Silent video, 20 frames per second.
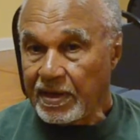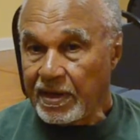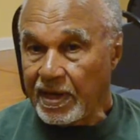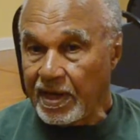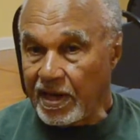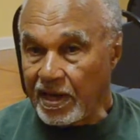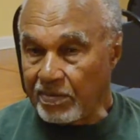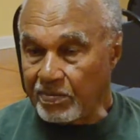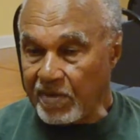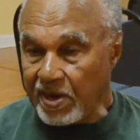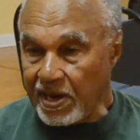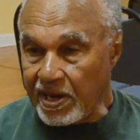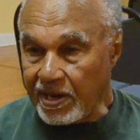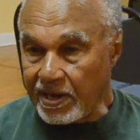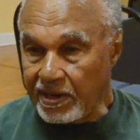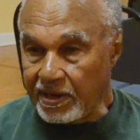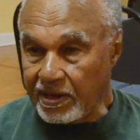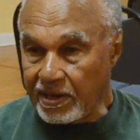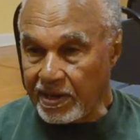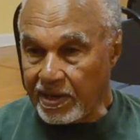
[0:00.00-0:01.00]
And my
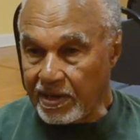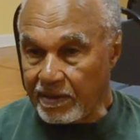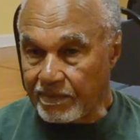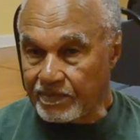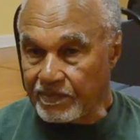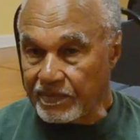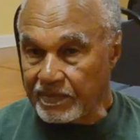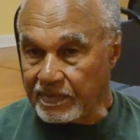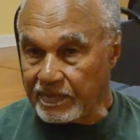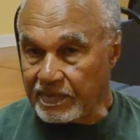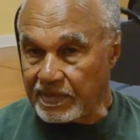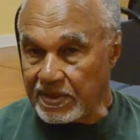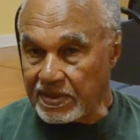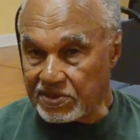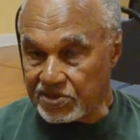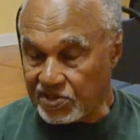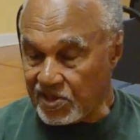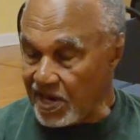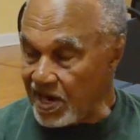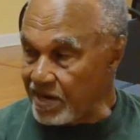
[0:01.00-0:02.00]

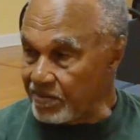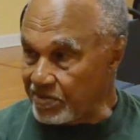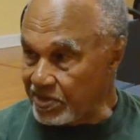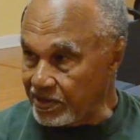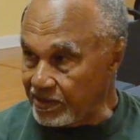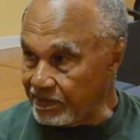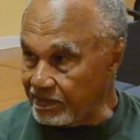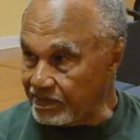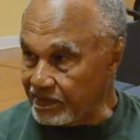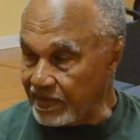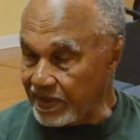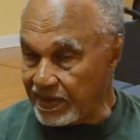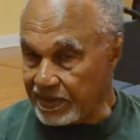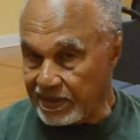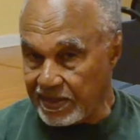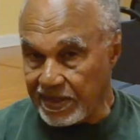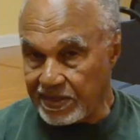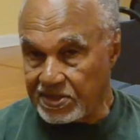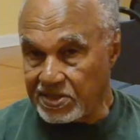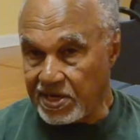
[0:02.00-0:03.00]
assignment at
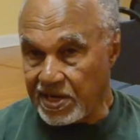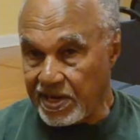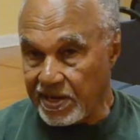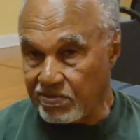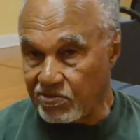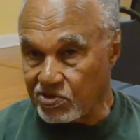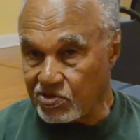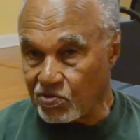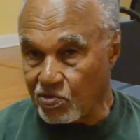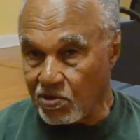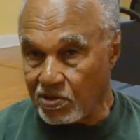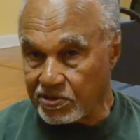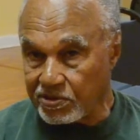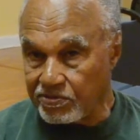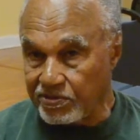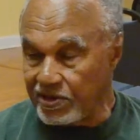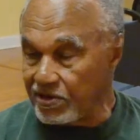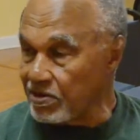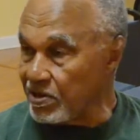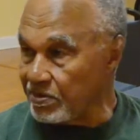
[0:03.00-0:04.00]
that time was Walter
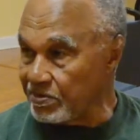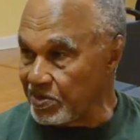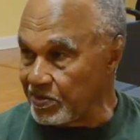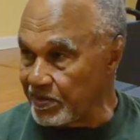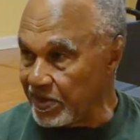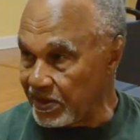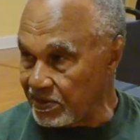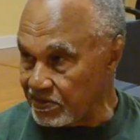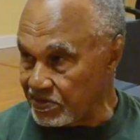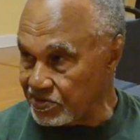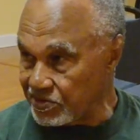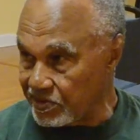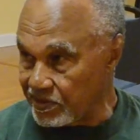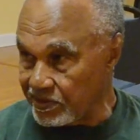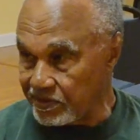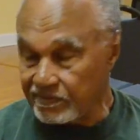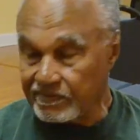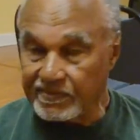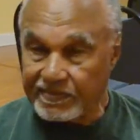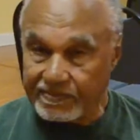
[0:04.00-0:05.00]
Reed Army Medical Center.